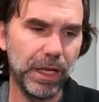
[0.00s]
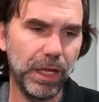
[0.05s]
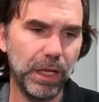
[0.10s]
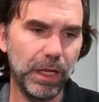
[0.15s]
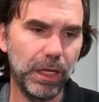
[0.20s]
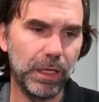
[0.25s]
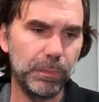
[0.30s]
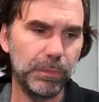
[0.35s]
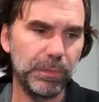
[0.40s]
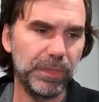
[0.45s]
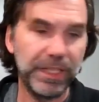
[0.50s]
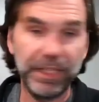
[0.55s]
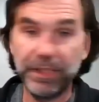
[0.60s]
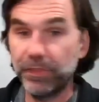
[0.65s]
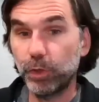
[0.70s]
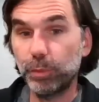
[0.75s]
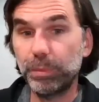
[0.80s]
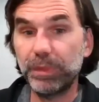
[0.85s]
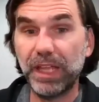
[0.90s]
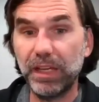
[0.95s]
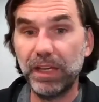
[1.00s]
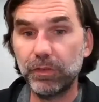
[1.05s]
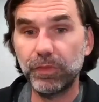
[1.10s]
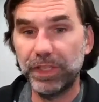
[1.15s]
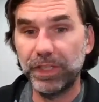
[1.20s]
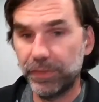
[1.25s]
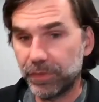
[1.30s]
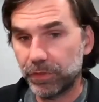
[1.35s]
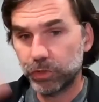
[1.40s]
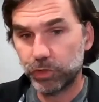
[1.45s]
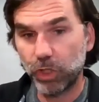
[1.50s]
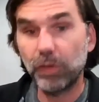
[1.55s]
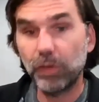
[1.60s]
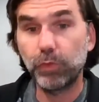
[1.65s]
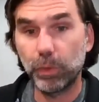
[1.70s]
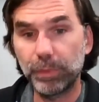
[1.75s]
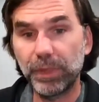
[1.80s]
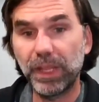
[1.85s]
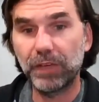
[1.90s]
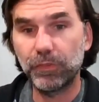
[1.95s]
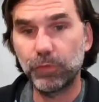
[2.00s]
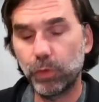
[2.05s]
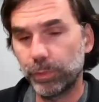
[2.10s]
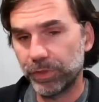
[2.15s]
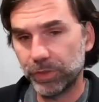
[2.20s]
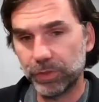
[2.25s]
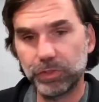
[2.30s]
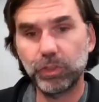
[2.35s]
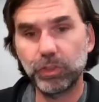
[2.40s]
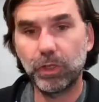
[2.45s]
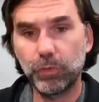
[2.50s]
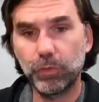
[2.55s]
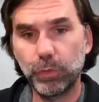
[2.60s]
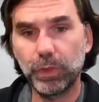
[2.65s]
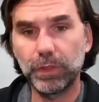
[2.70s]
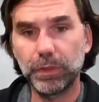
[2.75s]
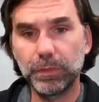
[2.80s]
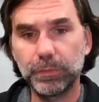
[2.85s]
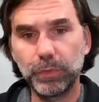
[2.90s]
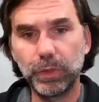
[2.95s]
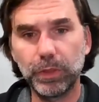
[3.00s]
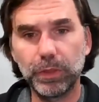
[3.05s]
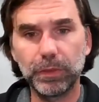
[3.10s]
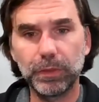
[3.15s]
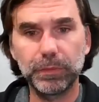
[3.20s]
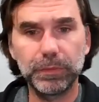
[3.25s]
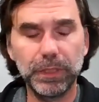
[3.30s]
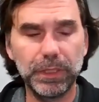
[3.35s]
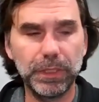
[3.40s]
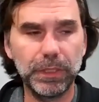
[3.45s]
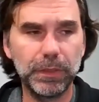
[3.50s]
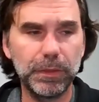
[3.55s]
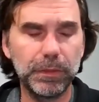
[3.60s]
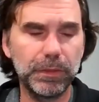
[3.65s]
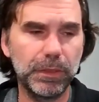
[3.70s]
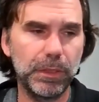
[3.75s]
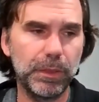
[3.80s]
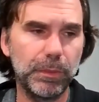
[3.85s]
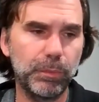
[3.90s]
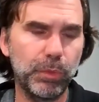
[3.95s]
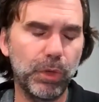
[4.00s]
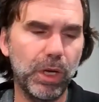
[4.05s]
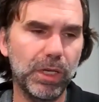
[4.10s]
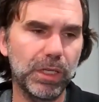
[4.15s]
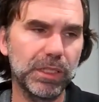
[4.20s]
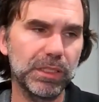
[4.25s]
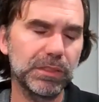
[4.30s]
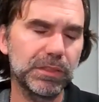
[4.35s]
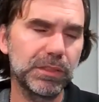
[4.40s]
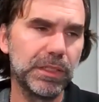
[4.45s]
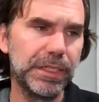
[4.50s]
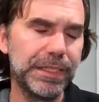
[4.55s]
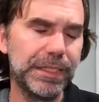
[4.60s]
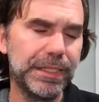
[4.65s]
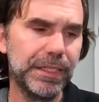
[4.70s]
in their software platform, in their software product.